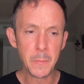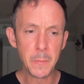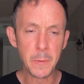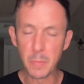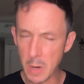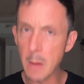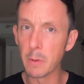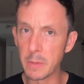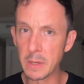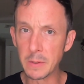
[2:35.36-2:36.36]
The
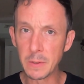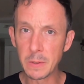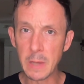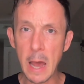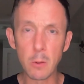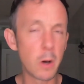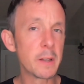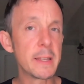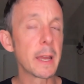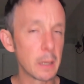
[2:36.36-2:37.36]
problem is, how long
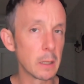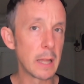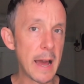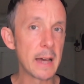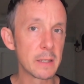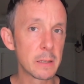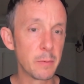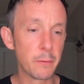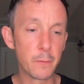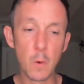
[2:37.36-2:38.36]
is that going to last
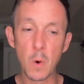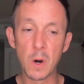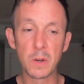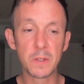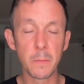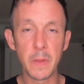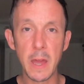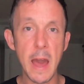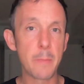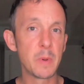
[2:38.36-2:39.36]
before something
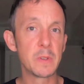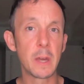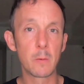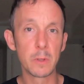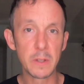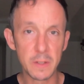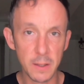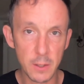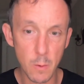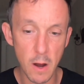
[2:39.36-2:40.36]
happens that really
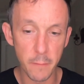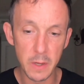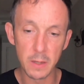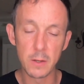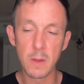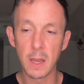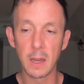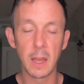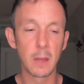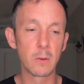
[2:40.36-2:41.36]
sets you off because you can't
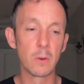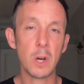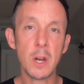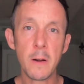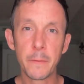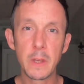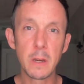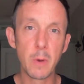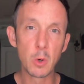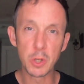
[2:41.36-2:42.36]
handle the
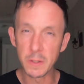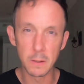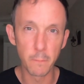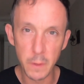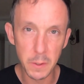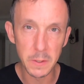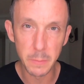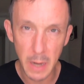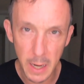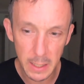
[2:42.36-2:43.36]
emotions and the feelings
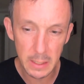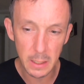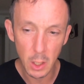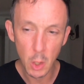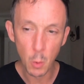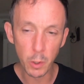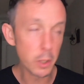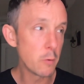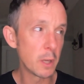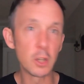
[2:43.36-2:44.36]
behind it? What are
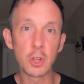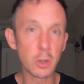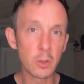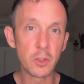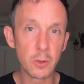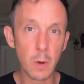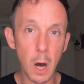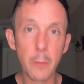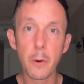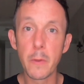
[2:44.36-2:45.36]
you going to turn to
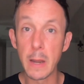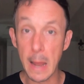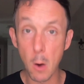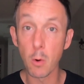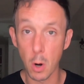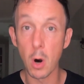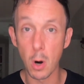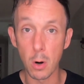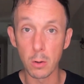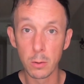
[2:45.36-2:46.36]
other than
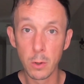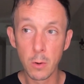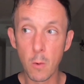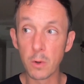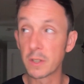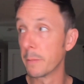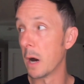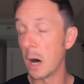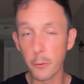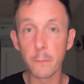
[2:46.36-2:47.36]
alcohol or some
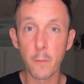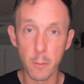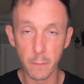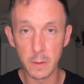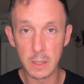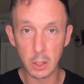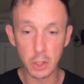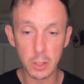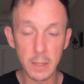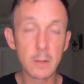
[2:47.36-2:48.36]
other form of
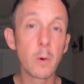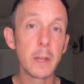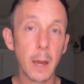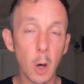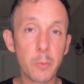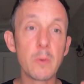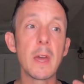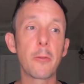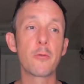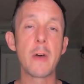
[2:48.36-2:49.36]
addiction that's going to help you
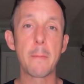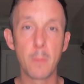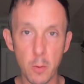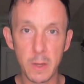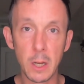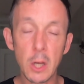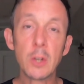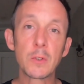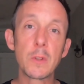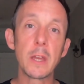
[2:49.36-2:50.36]
get through that moment
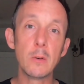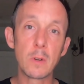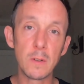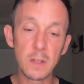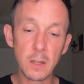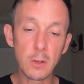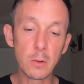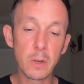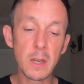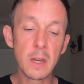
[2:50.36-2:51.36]
so that you
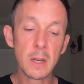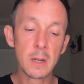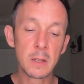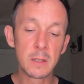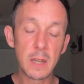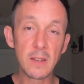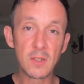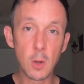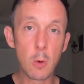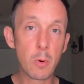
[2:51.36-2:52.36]
continually stay
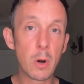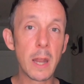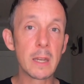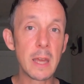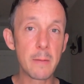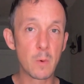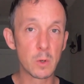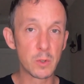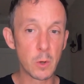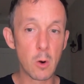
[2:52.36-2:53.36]
sober and get more
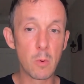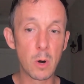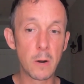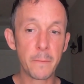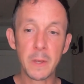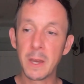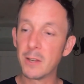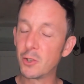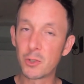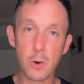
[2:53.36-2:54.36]
sober
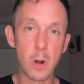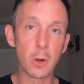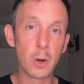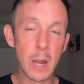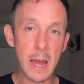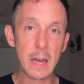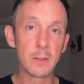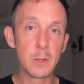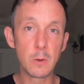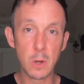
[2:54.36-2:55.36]
and stronger
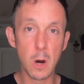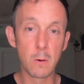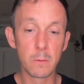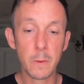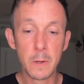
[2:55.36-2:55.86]
as you go?